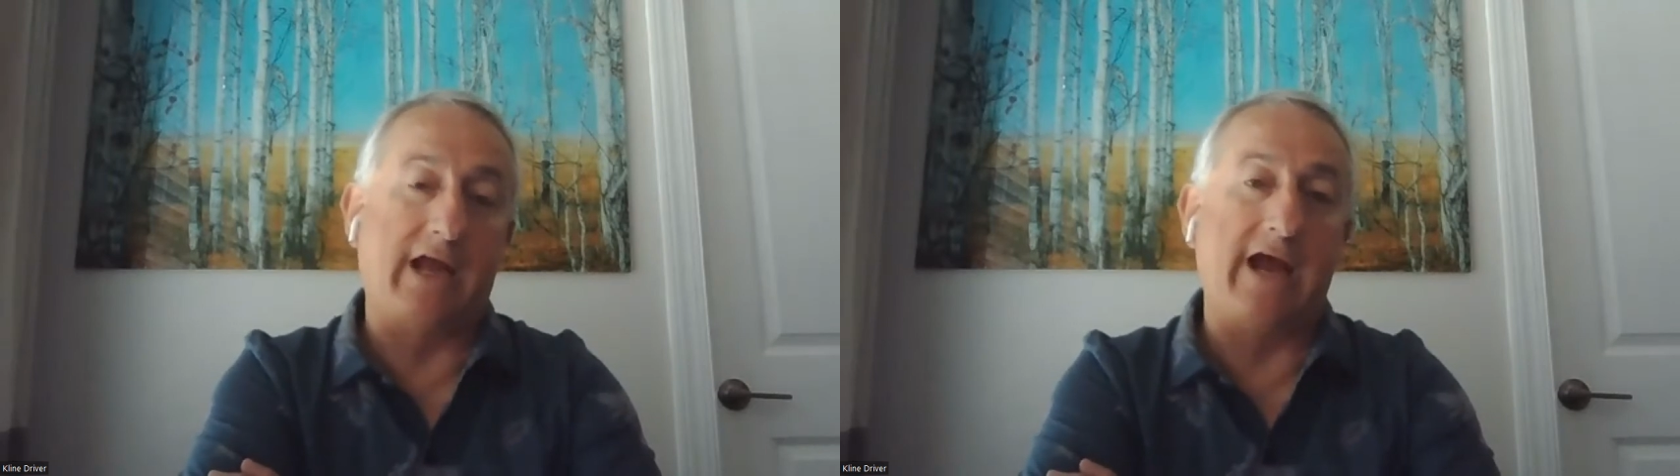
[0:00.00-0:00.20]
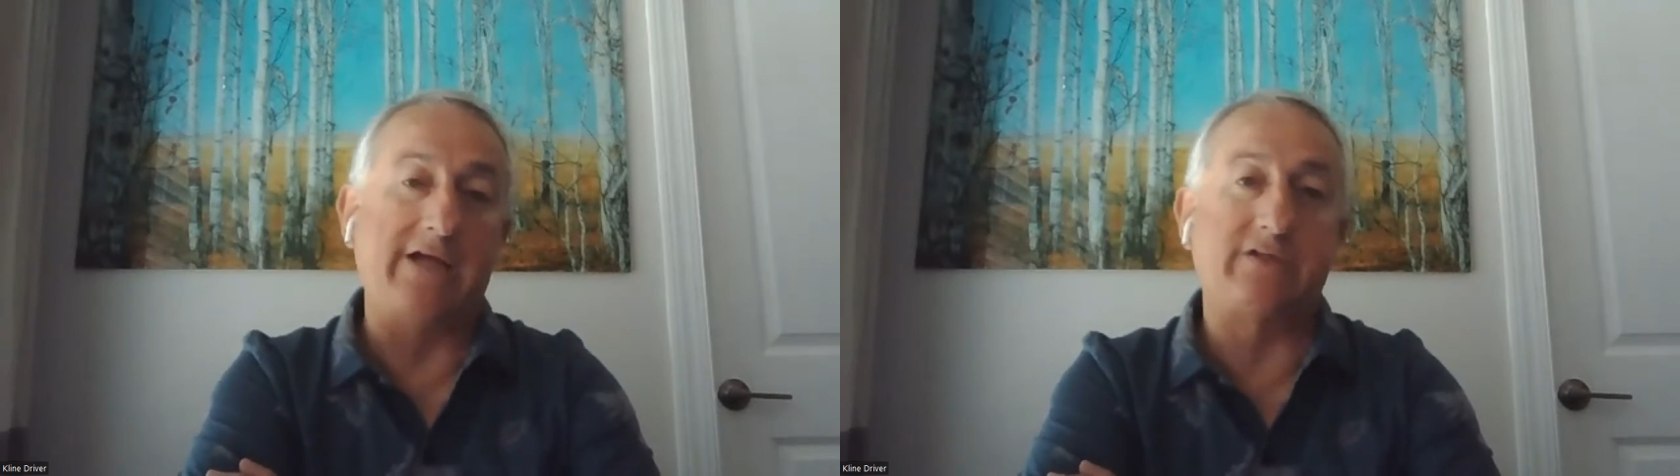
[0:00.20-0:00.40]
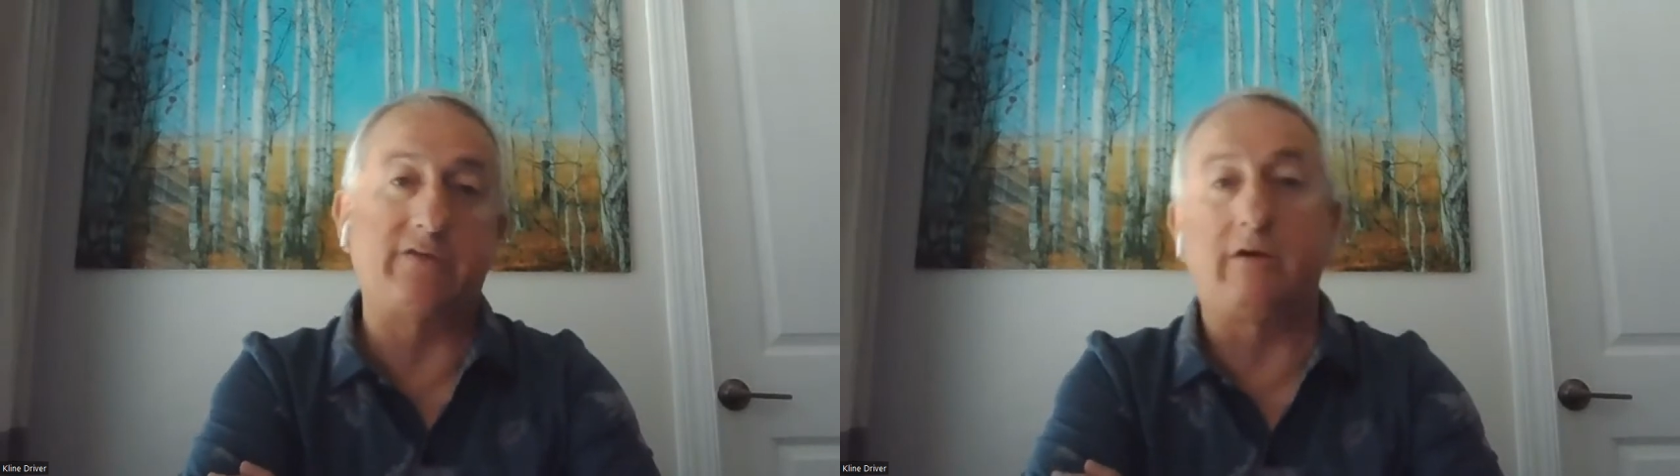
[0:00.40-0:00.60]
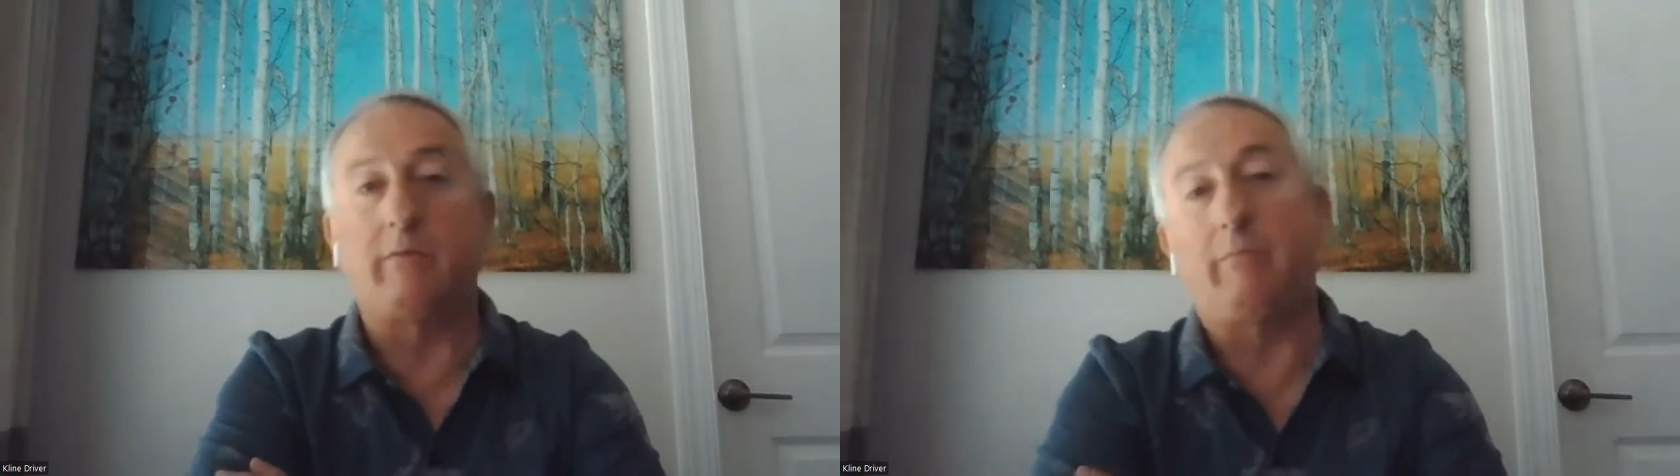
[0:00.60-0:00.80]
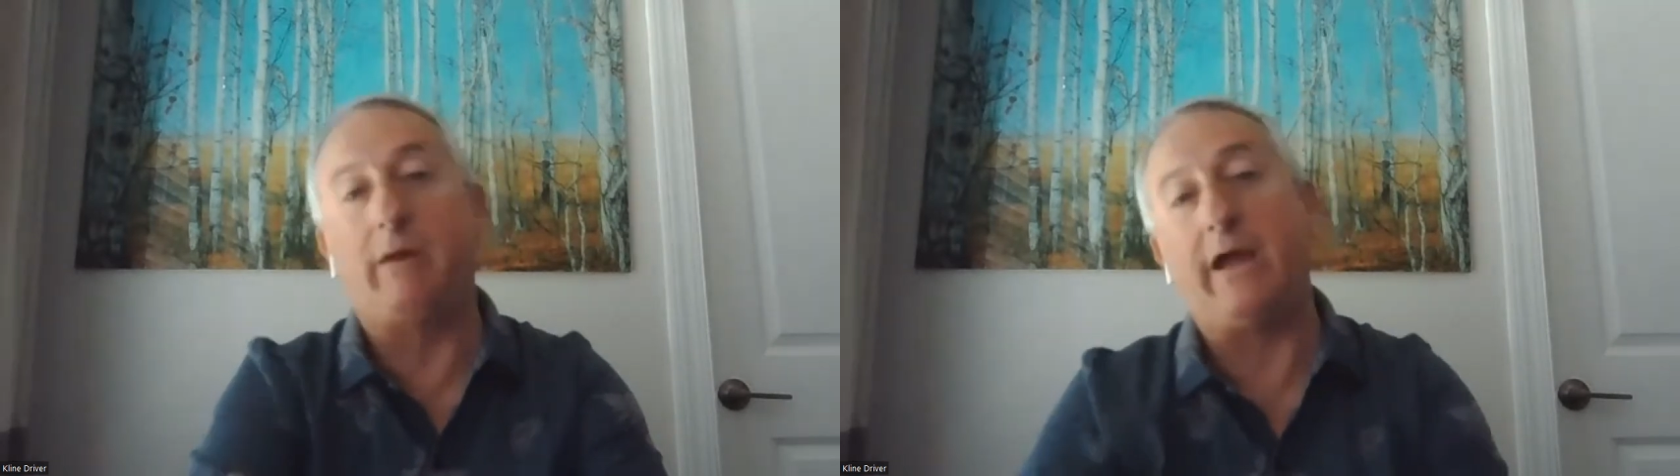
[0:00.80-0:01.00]
cash and they're
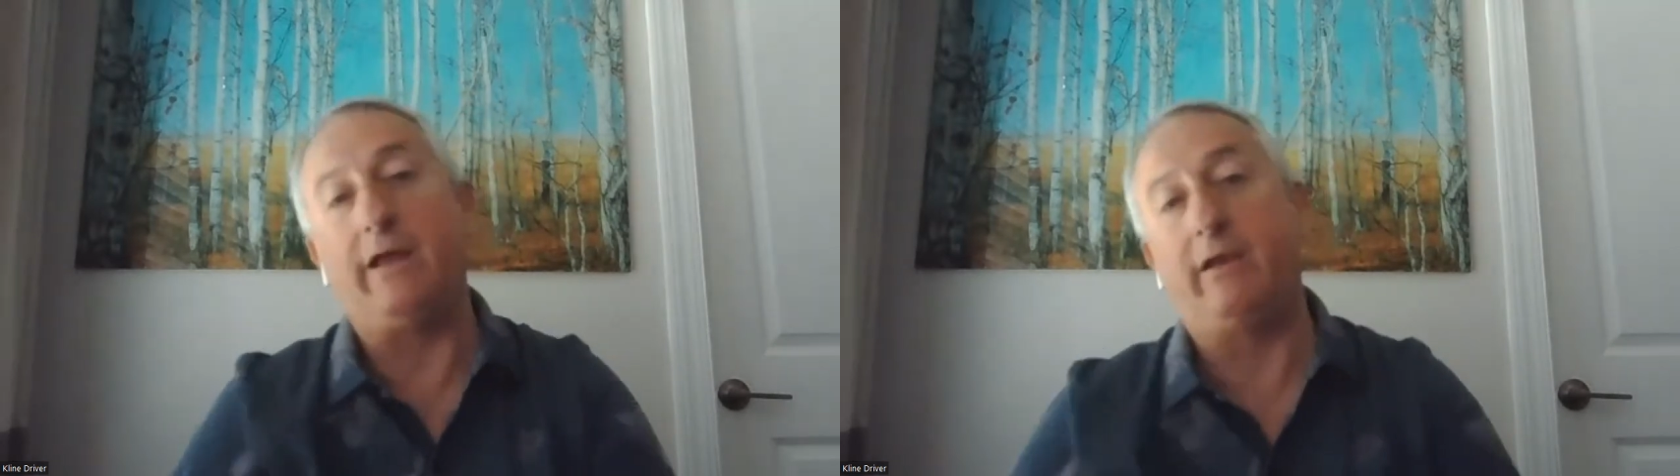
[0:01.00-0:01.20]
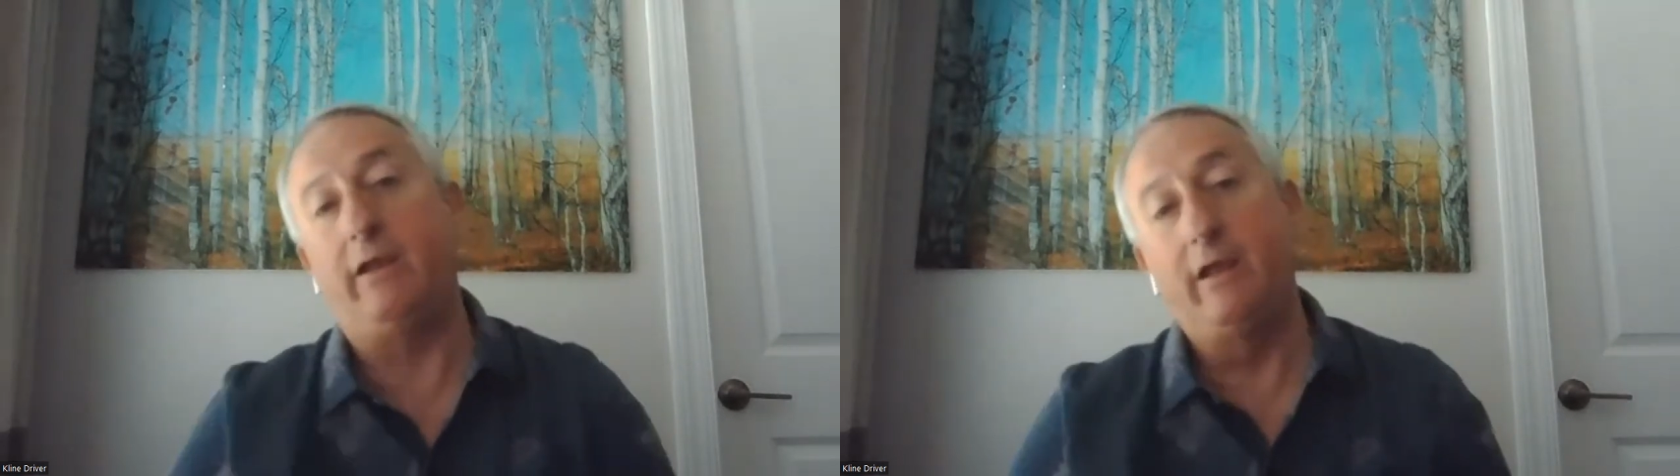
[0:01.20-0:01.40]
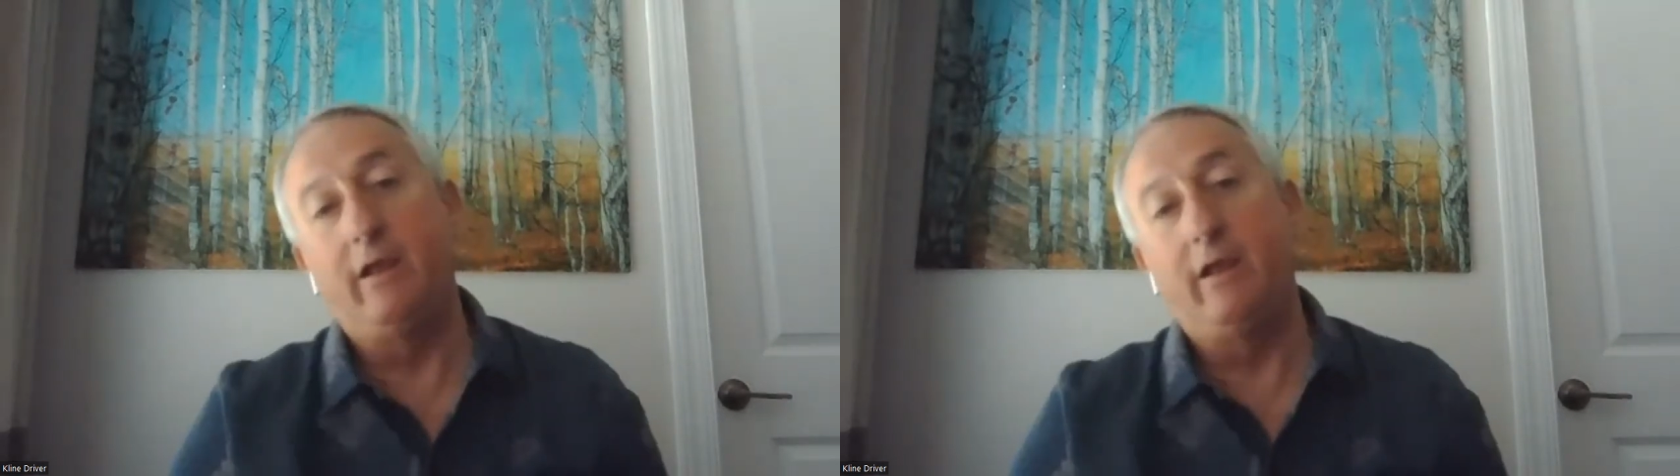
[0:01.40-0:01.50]
buying,